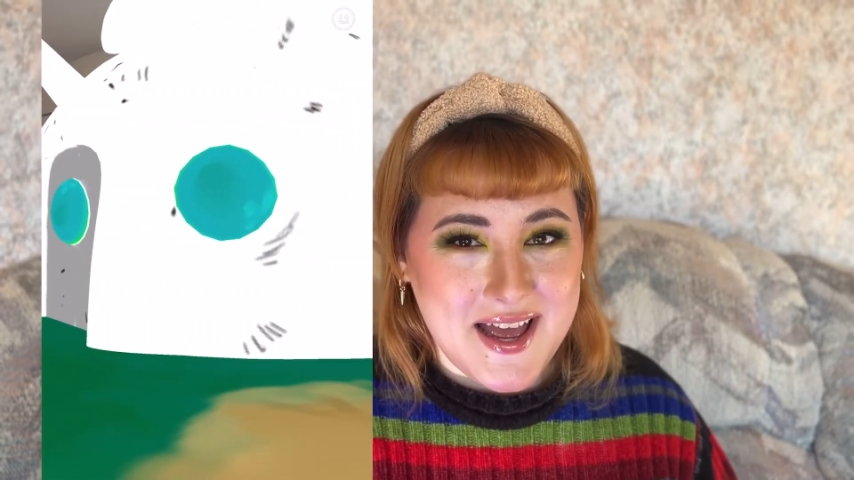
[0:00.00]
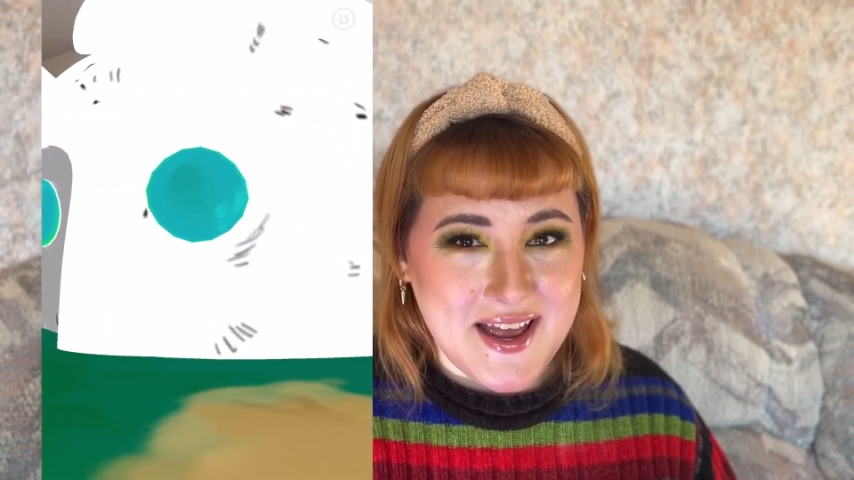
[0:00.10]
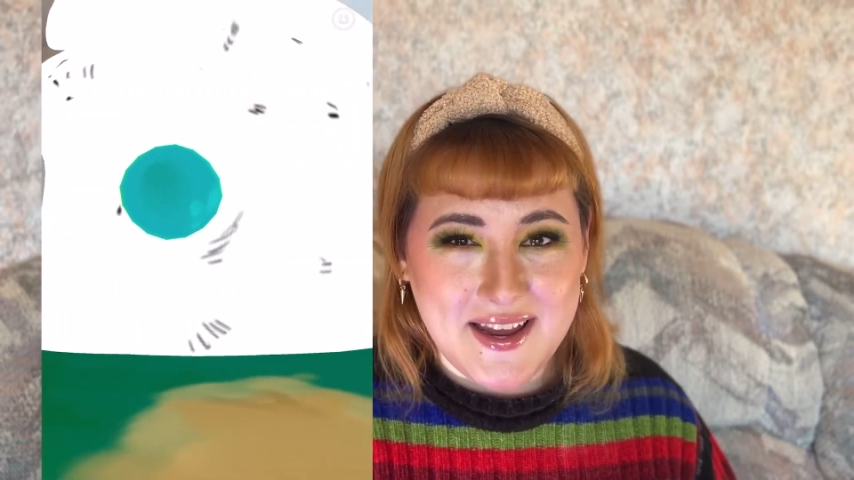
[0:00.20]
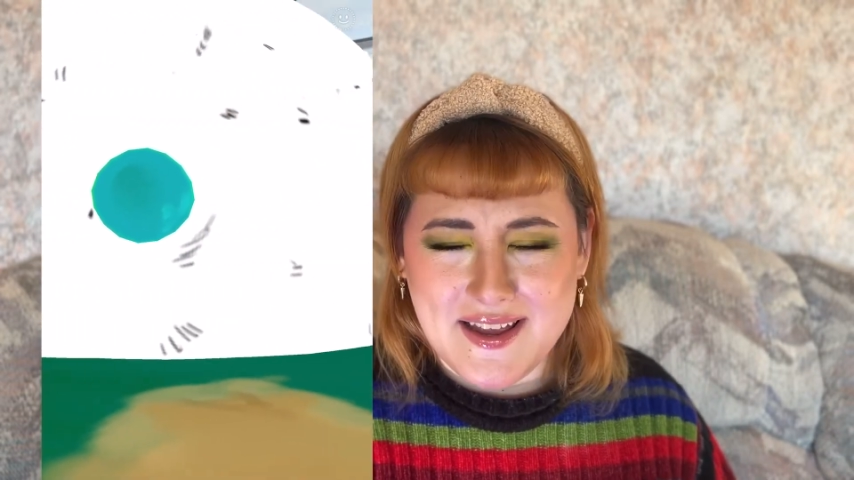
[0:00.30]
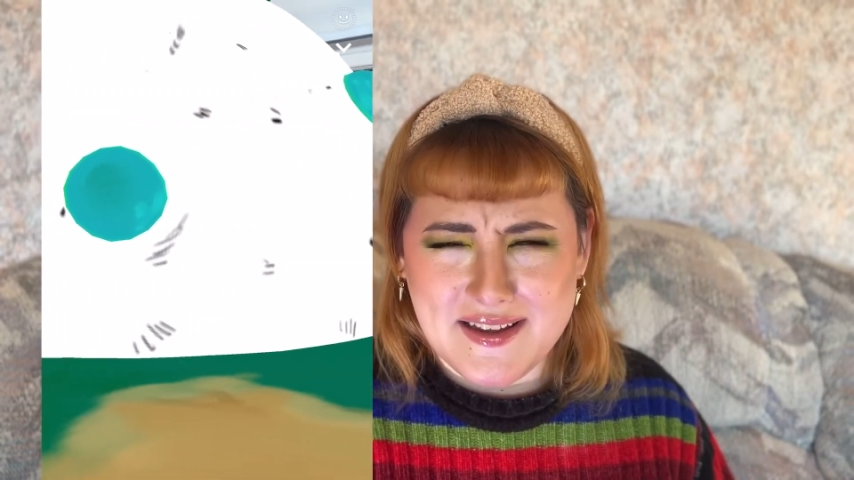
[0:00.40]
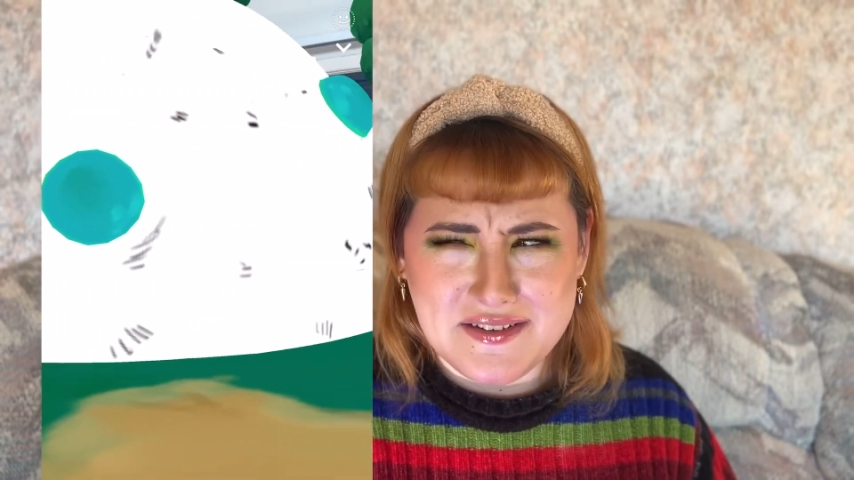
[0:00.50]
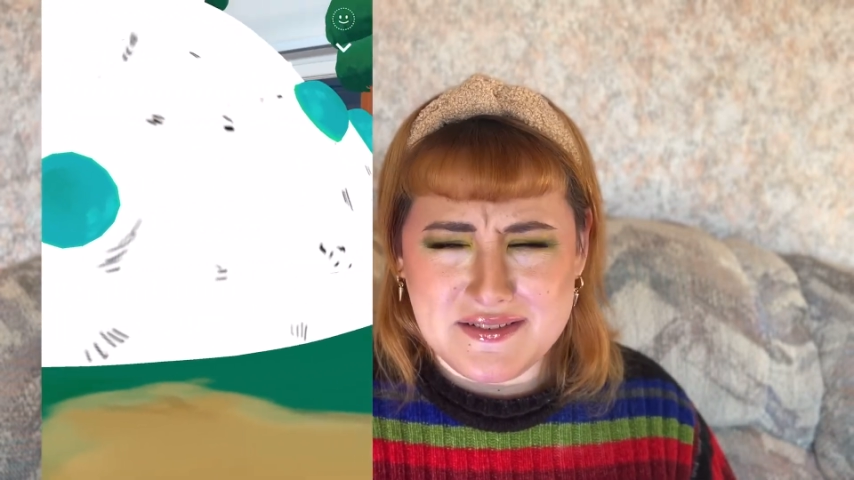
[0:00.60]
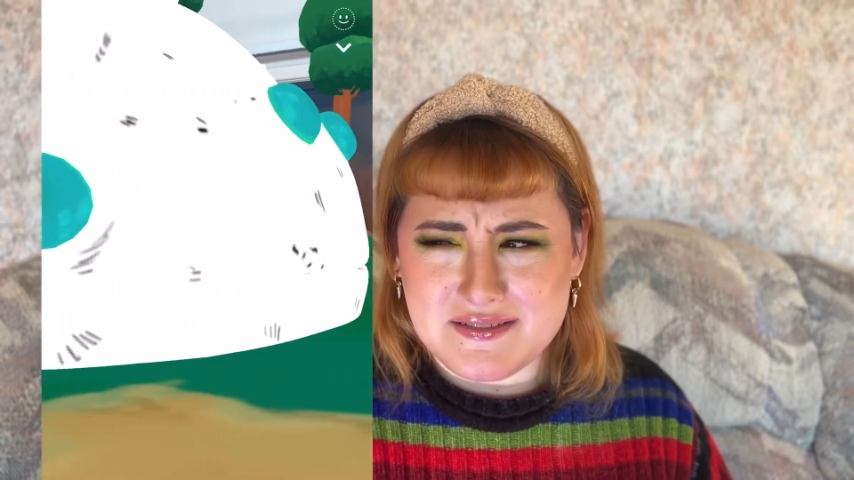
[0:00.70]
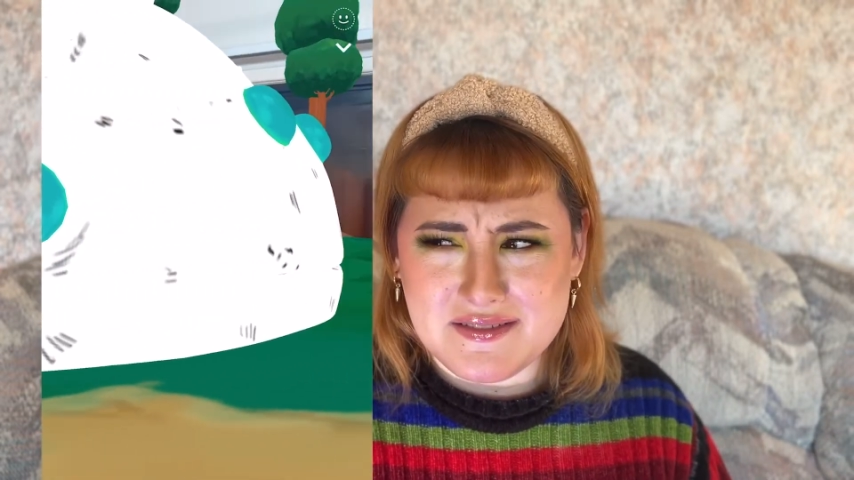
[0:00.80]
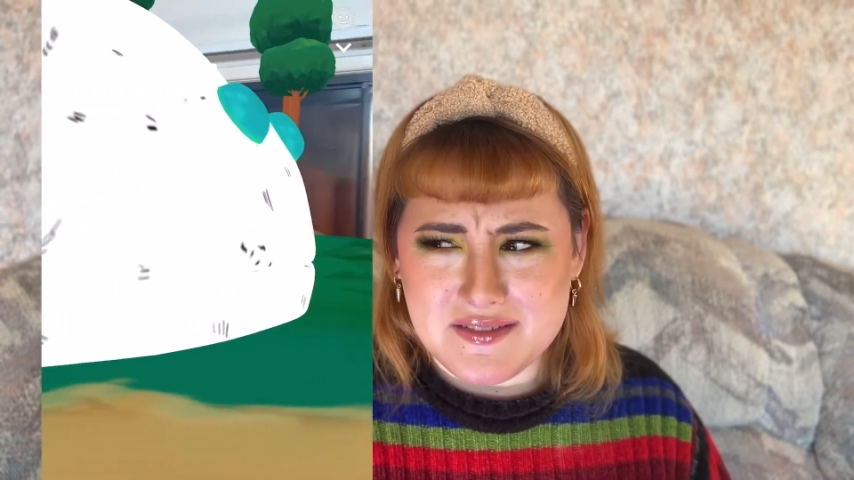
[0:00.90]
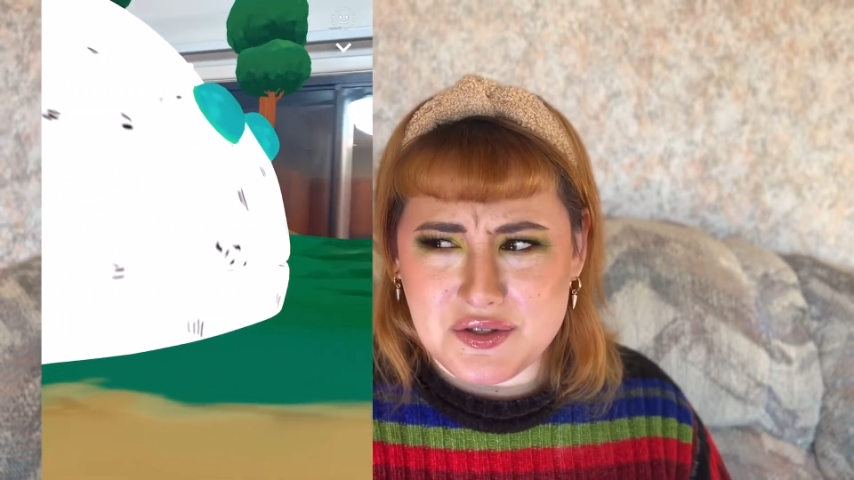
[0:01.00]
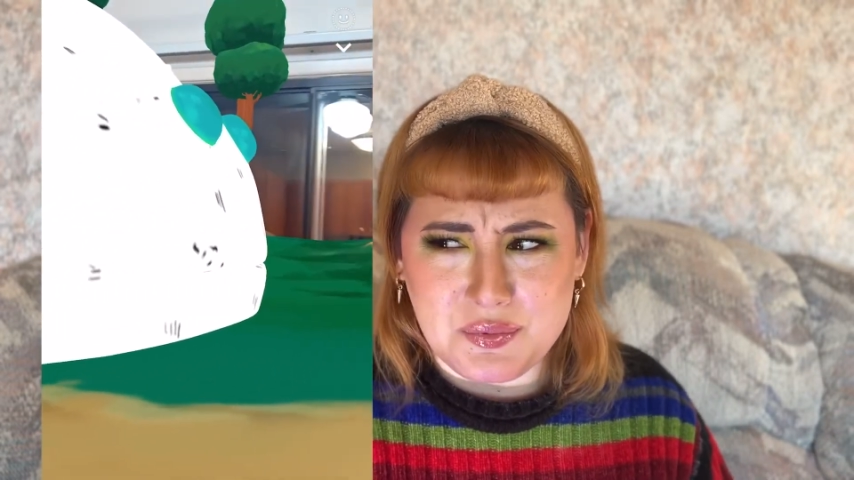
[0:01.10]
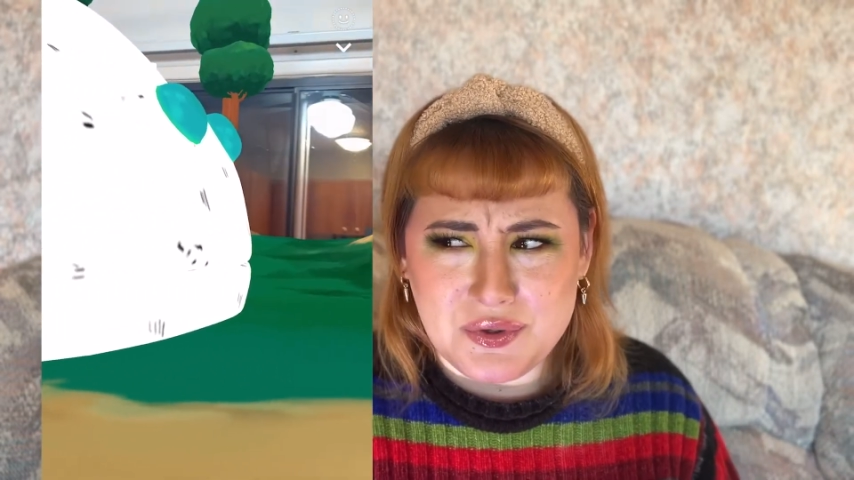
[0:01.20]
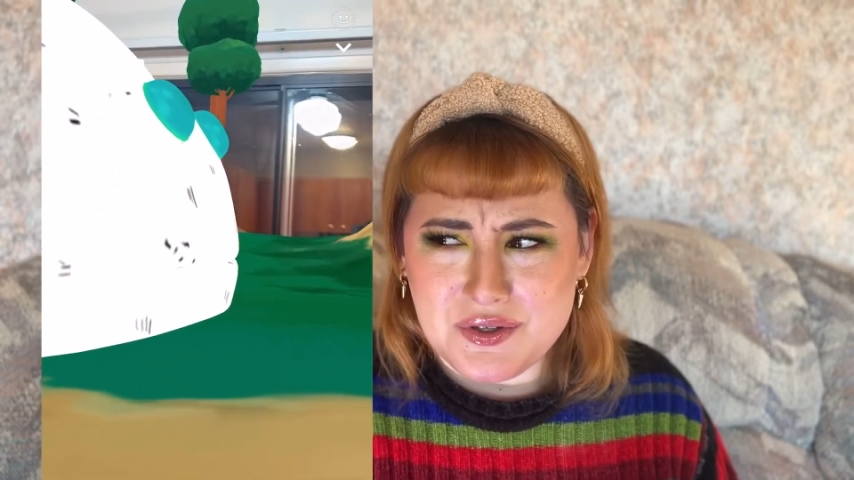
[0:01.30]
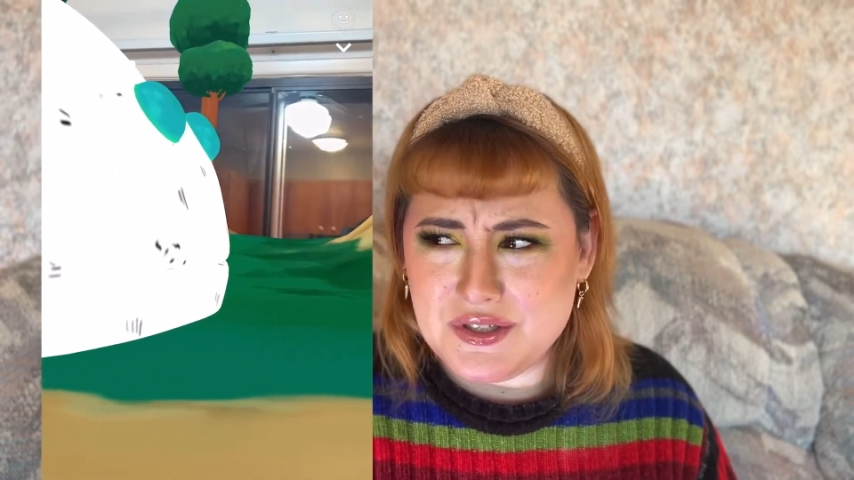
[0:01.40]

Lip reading: I had the word